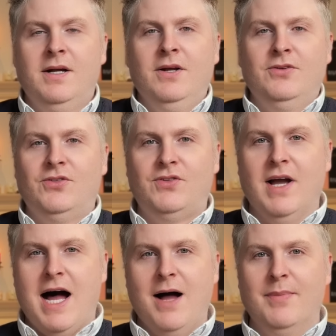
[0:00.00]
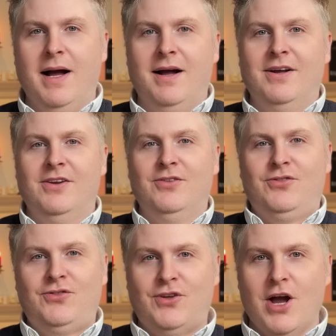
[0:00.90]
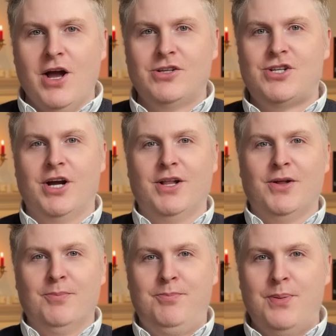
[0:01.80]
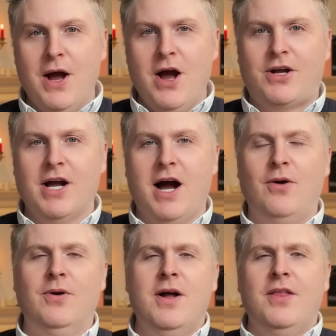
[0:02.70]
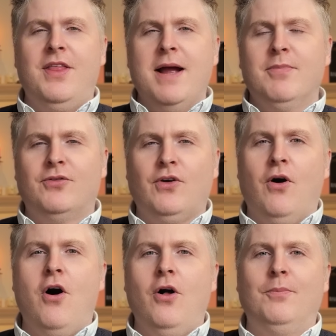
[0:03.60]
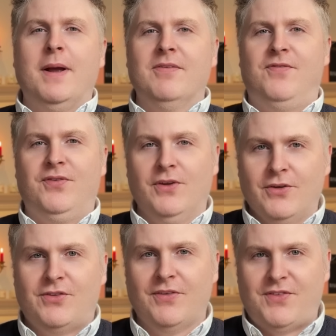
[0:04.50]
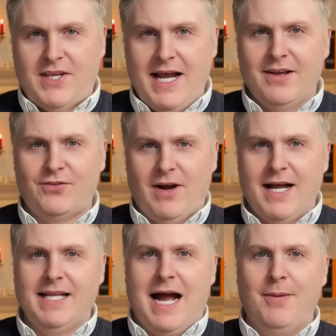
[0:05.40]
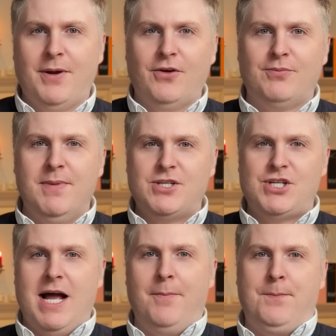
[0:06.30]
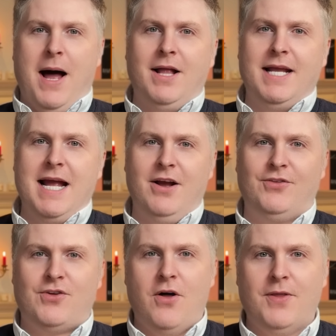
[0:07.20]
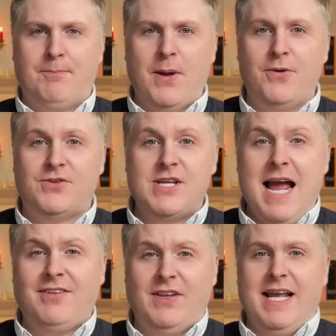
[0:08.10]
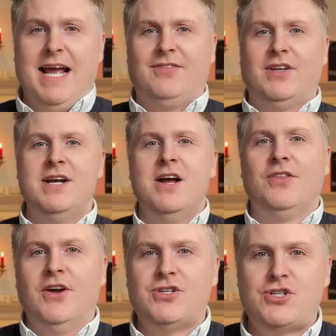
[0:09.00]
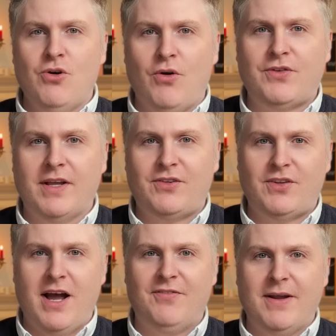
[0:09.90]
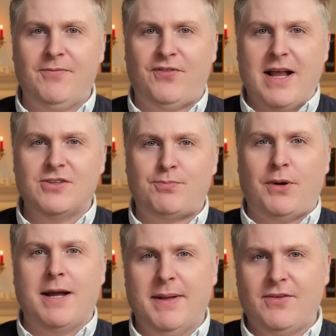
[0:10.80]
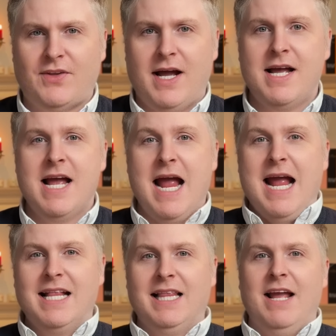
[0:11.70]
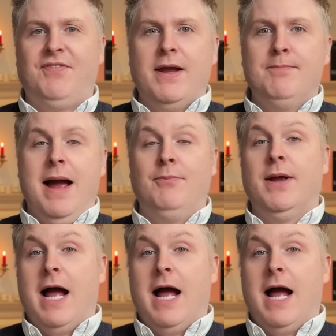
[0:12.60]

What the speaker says: Starmer, Sturgeon, Bercow, they must all be in floods of tears right now because Michel Barnier has got the boot. Yes, he is the shortest serving French Prime Minister in living memory.